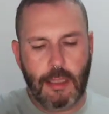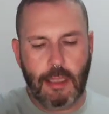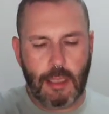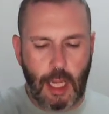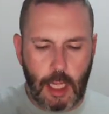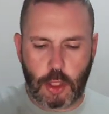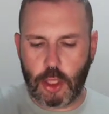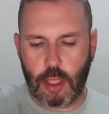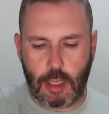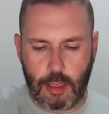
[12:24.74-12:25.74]

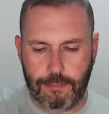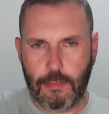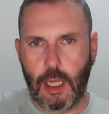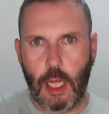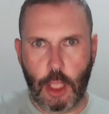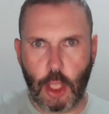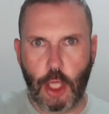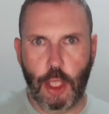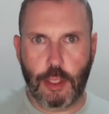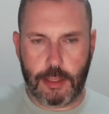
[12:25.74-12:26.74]
such a
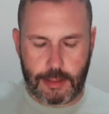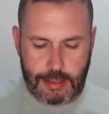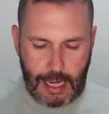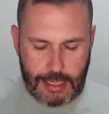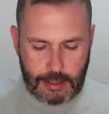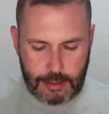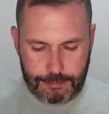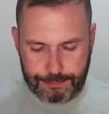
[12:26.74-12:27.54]
good scent.